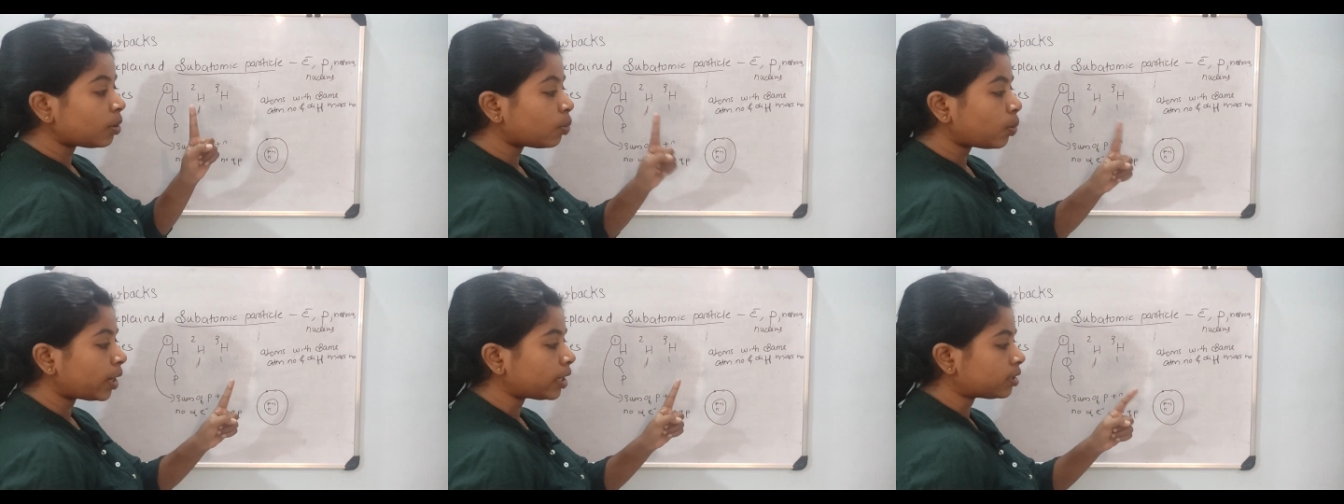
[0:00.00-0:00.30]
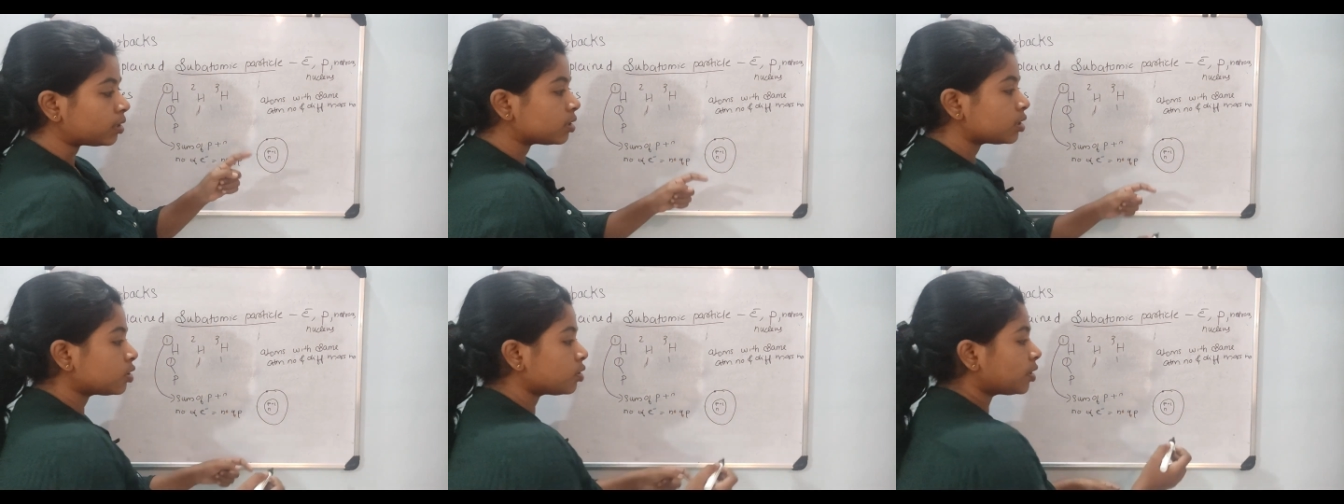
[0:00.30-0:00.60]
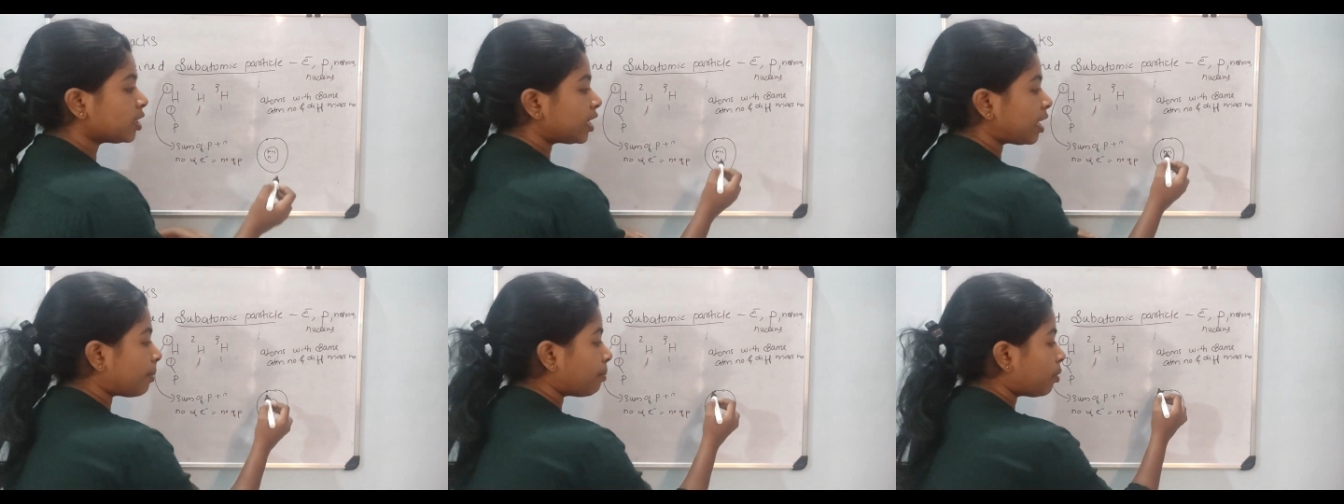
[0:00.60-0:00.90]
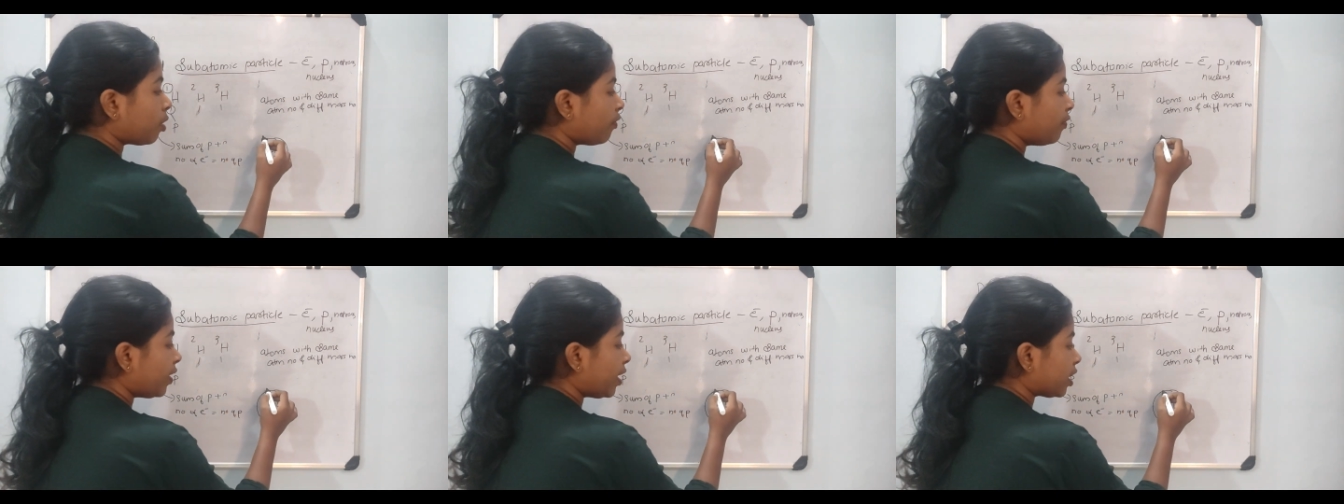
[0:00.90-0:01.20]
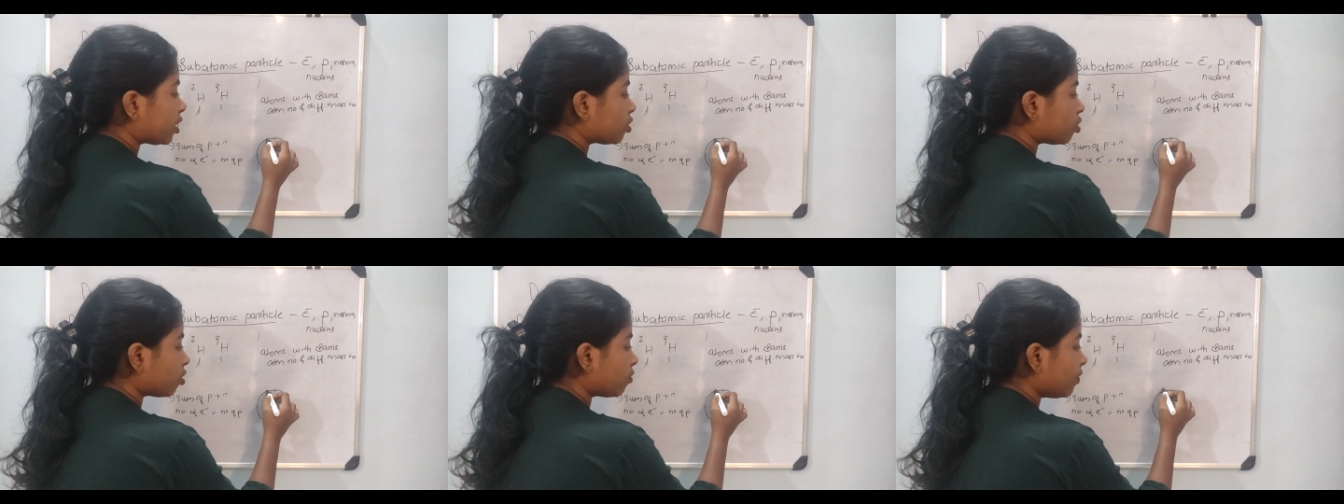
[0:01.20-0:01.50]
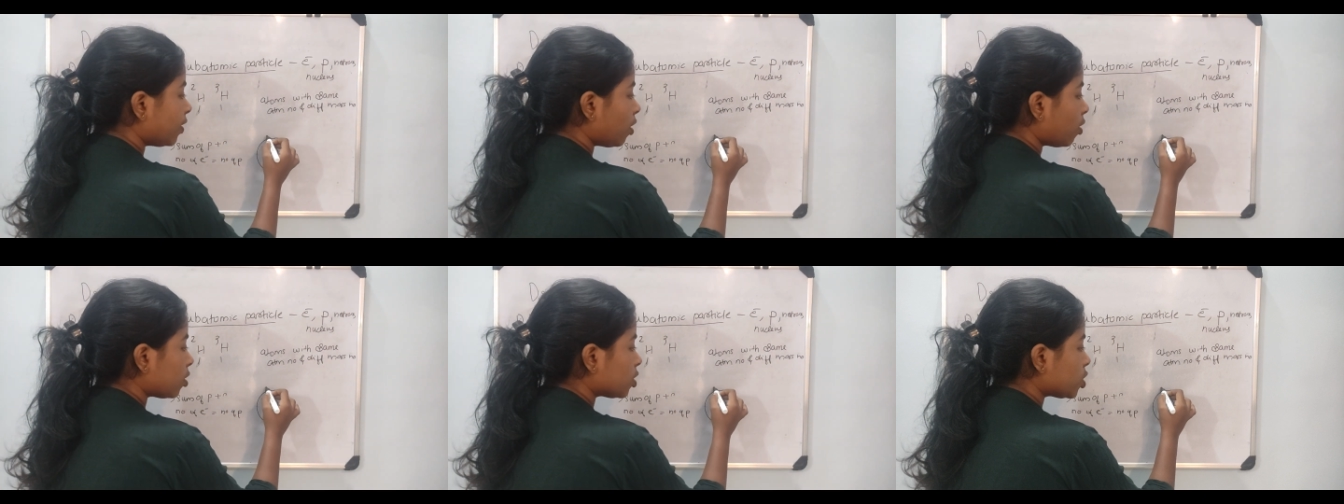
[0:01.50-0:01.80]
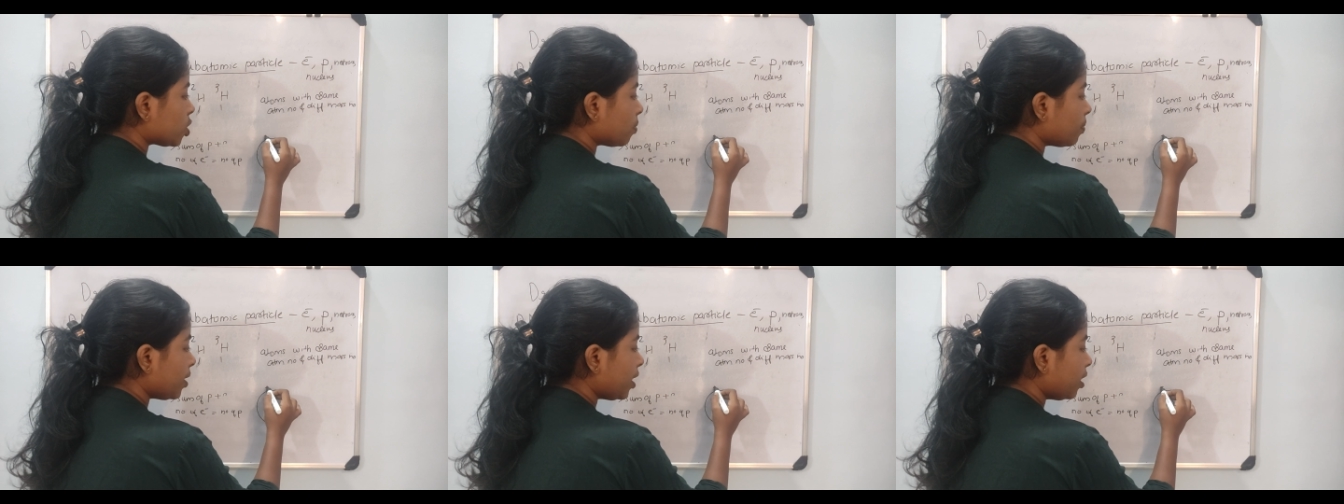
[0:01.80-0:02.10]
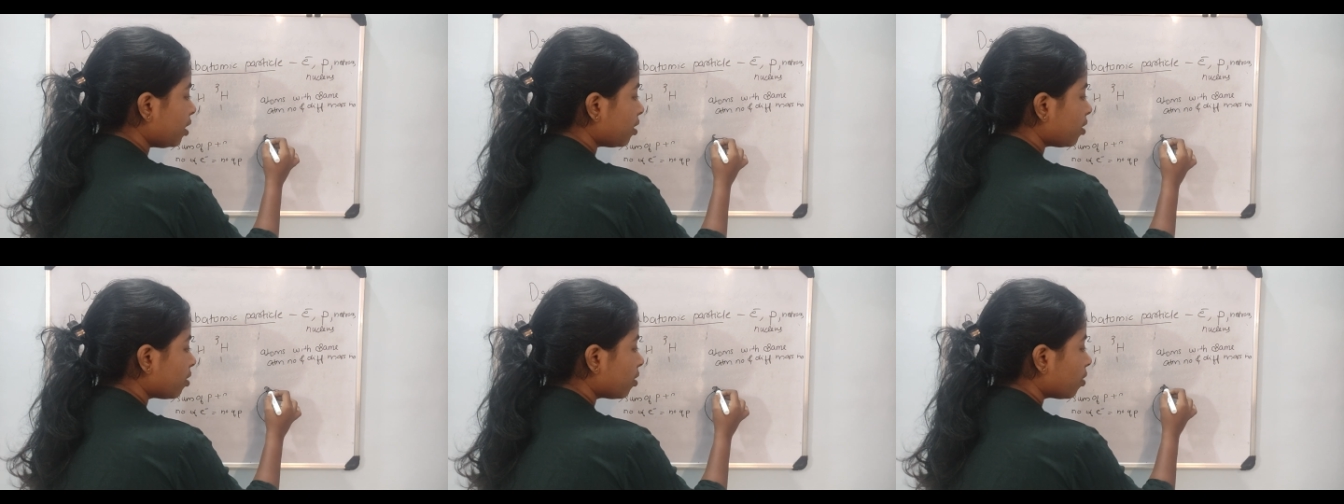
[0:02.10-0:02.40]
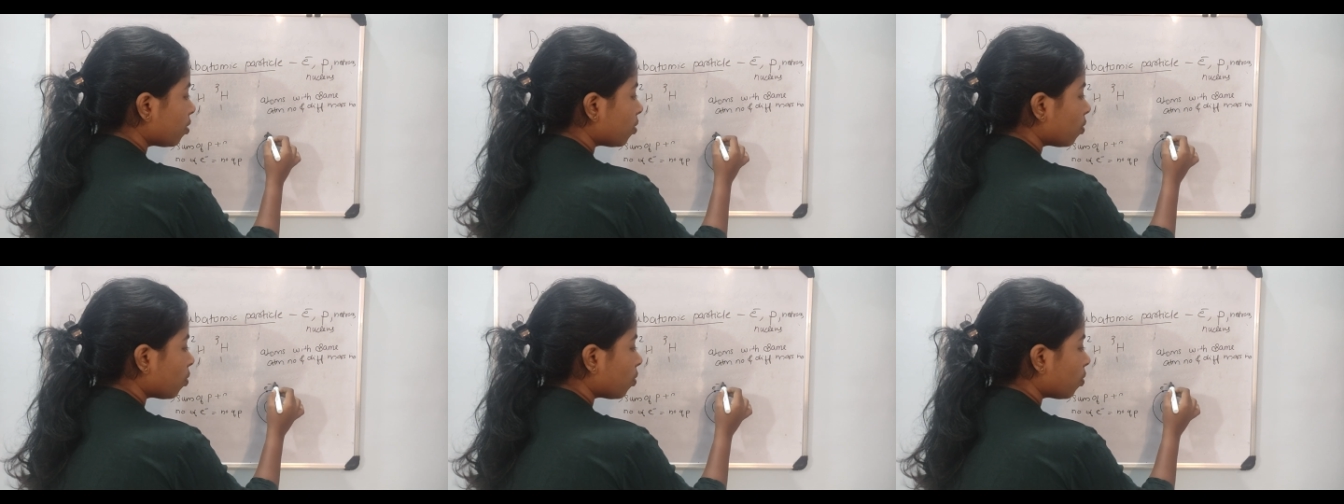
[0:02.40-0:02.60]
1. So the number of electron will also be